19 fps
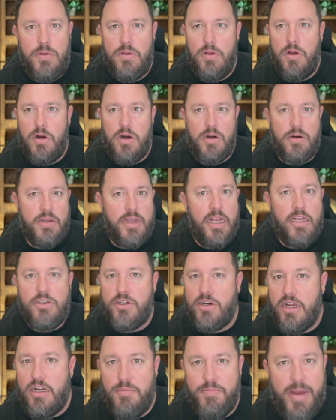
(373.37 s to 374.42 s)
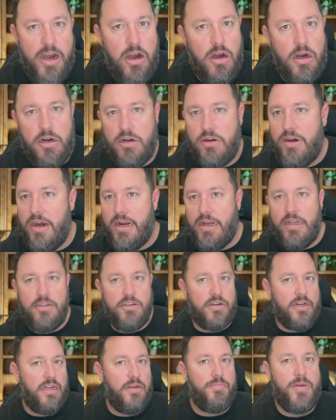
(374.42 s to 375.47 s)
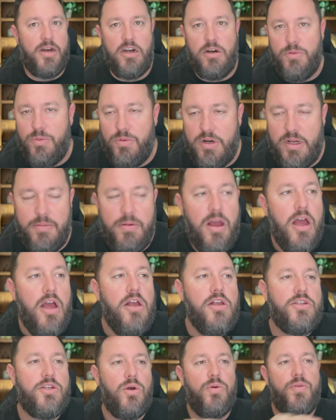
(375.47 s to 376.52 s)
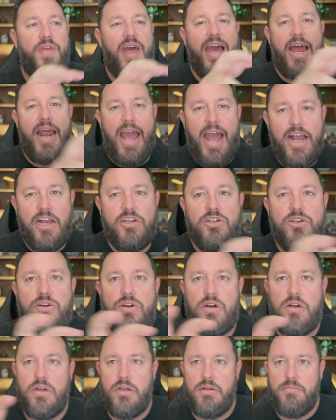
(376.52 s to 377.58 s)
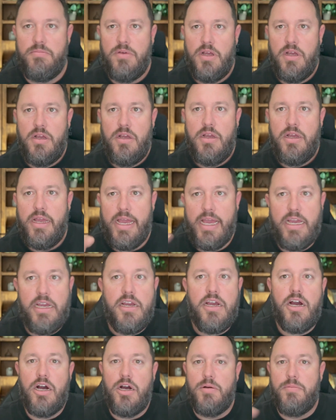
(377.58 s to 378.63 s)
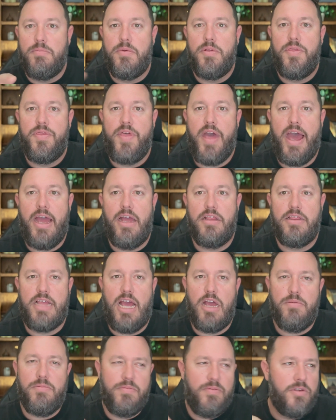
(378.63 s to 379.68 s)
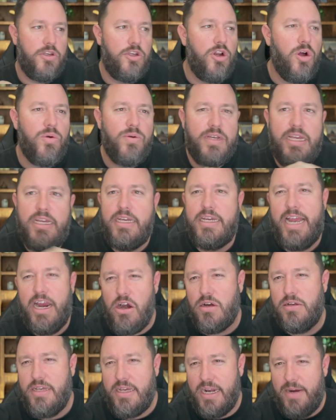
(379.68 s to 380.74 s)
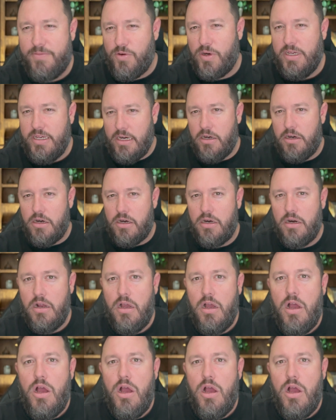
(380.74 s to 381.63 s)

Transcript: our kids are getting married or grandkids are getting married. We want to, so that extra income that, that you don't need guaranteed every year,